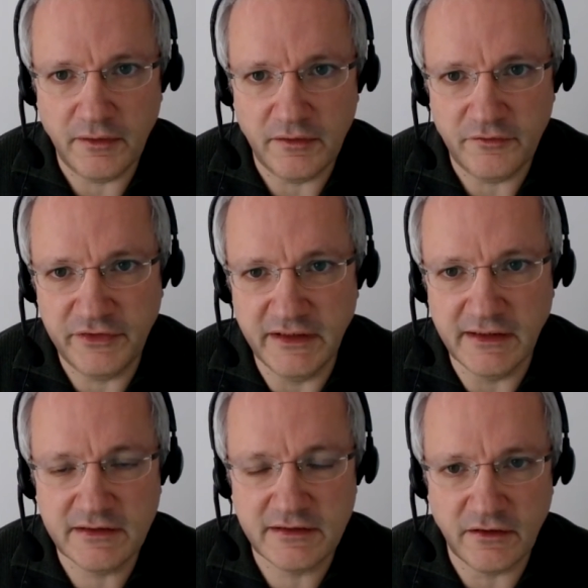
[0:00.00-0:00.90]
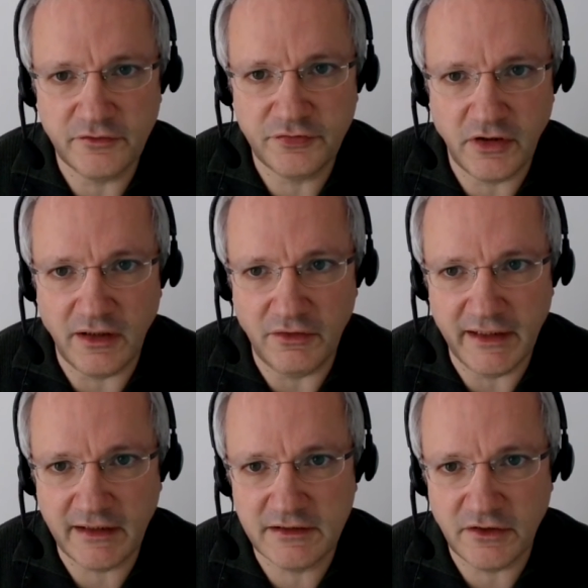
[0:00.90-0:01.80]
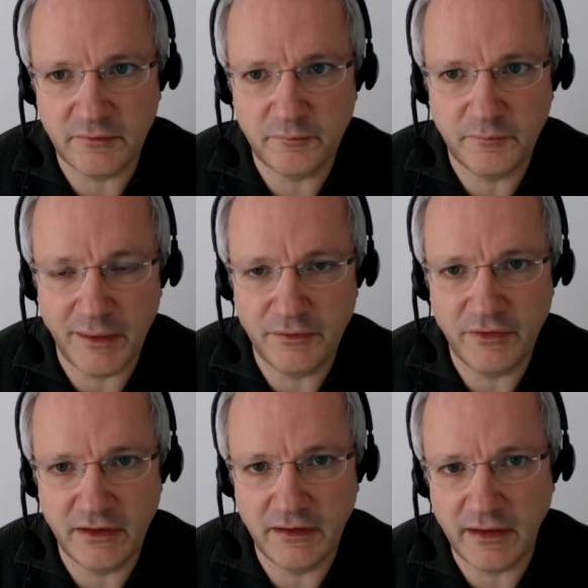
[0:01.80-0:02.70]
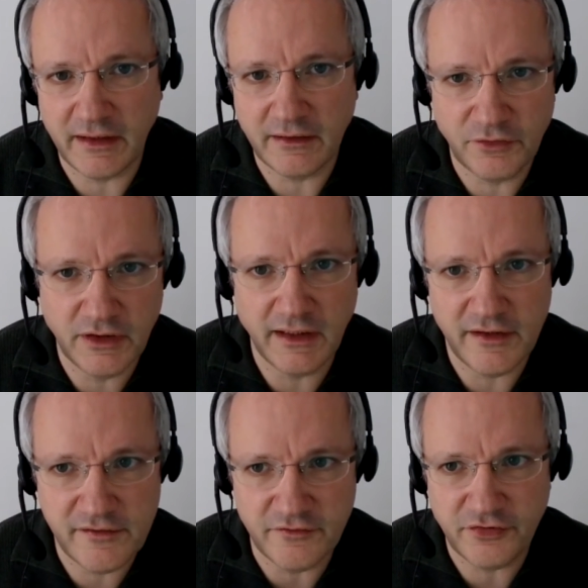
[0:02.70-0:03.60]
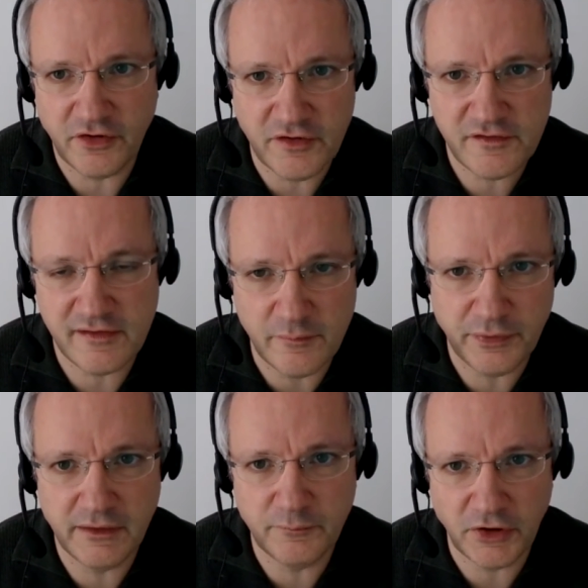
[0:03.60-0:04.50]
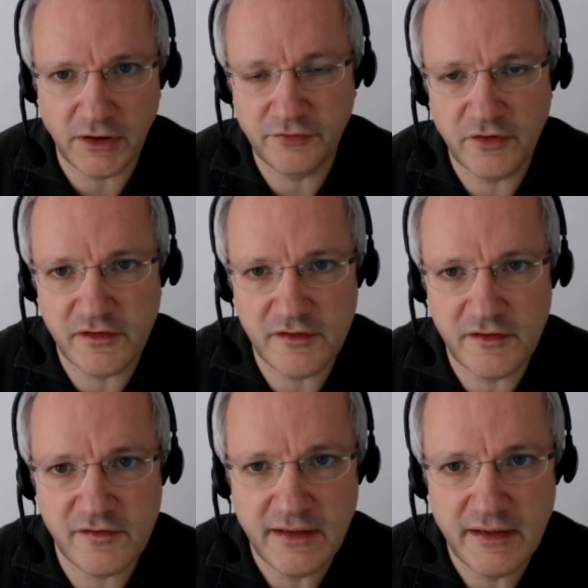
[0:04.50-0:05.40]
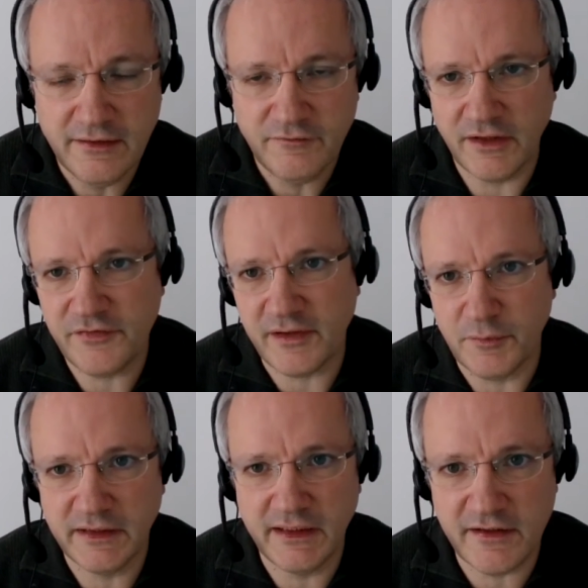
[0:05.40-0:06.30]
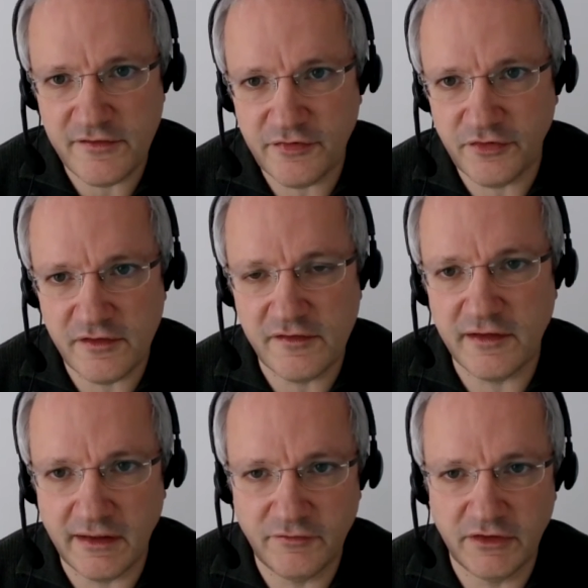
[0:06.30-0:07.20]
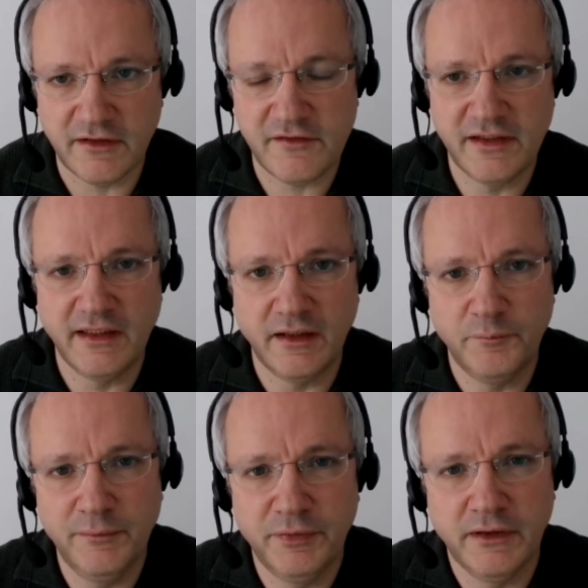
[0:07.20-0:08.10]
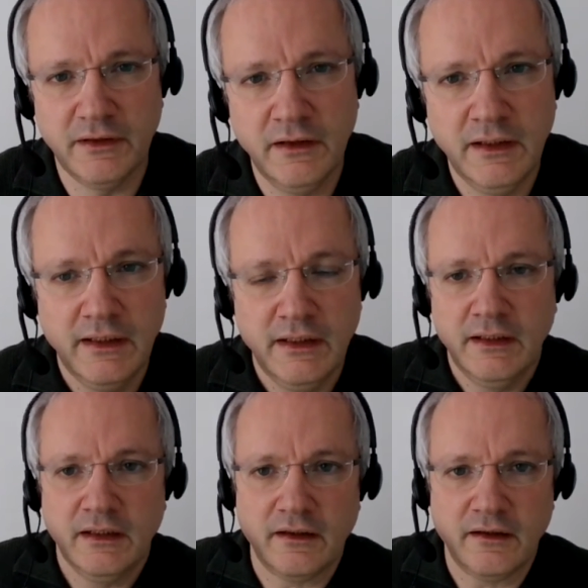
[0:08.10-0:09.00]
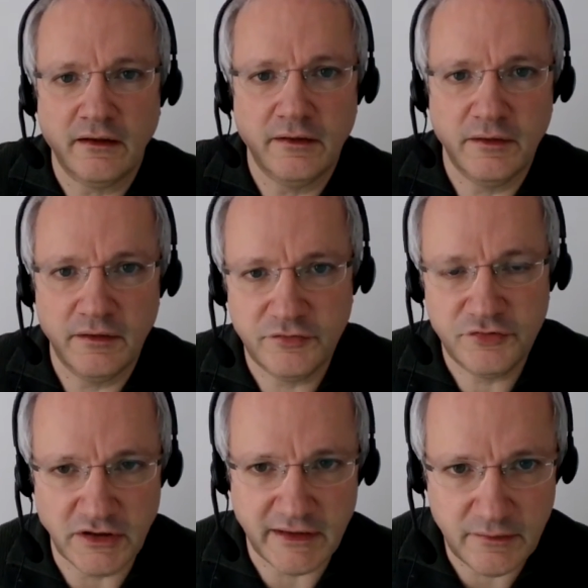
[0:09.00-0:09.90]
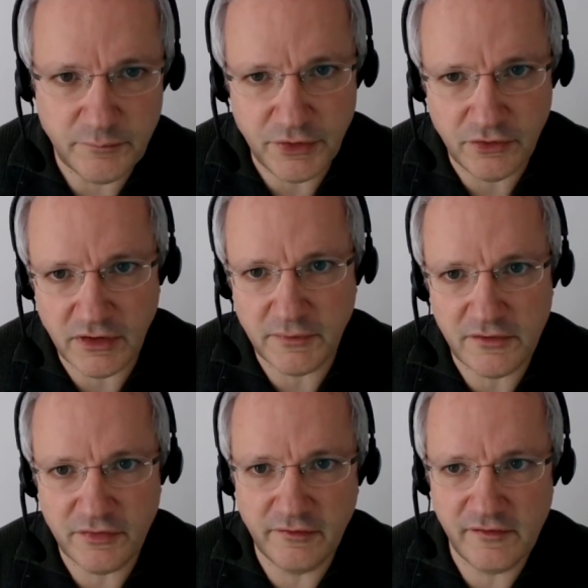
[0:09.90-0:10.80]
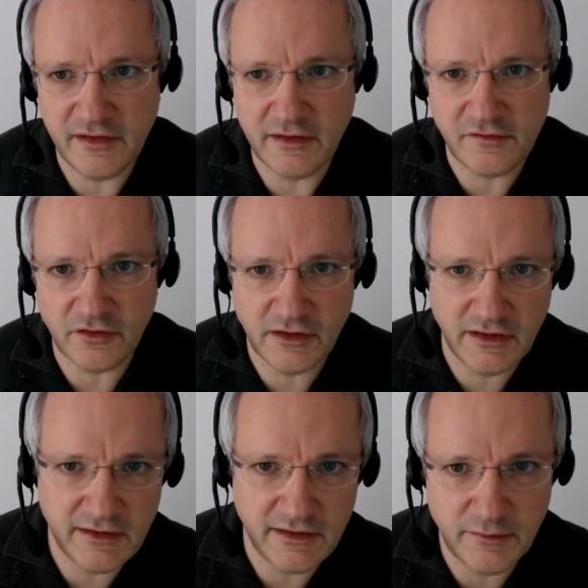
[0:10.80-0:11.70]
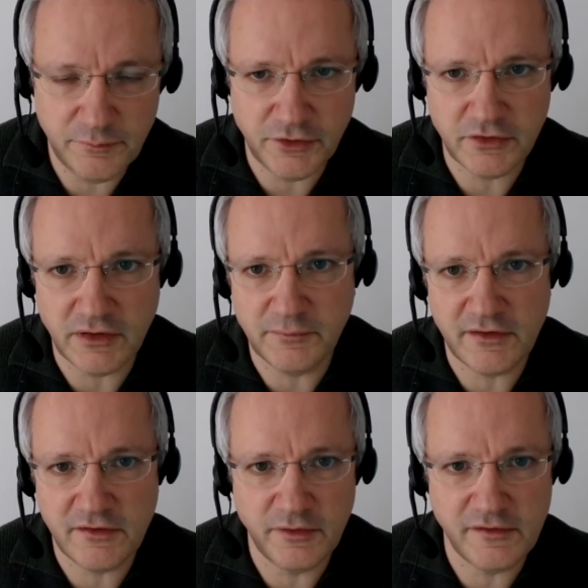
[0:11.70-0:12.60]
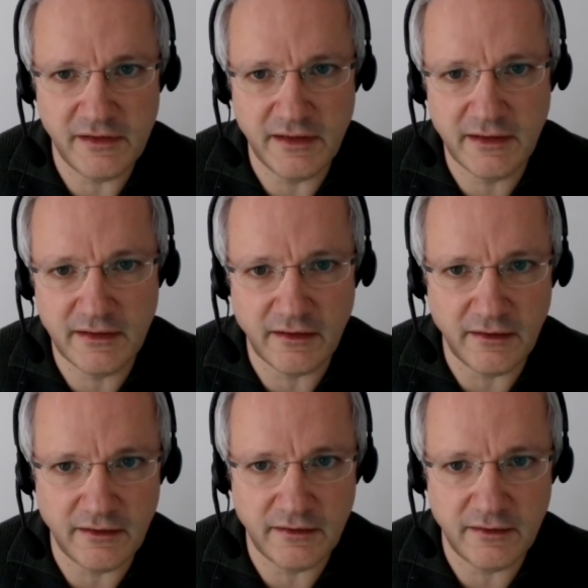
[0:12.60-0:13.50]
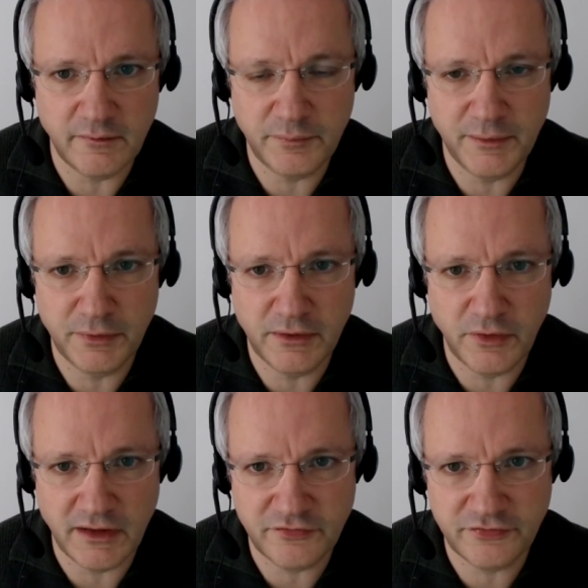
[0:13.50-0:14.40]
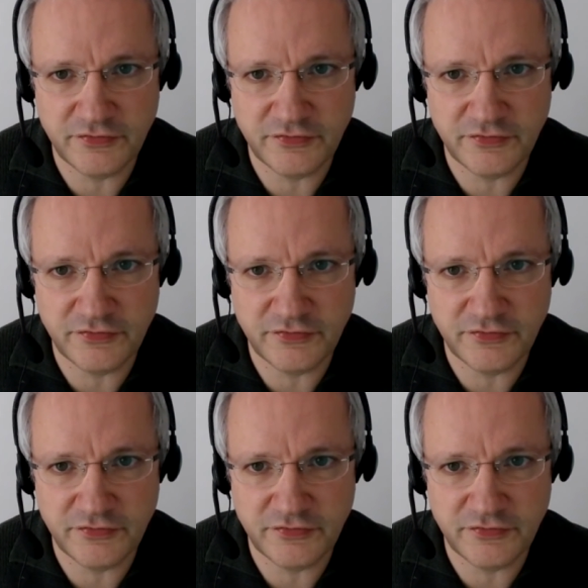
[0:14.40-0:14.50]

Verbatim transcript: field for our hackathon. Maybe we can realize the first simple model for this. We have some ideas for this, and we are seeking people, front-end programmers, we seek solidity programmers, we seek people who have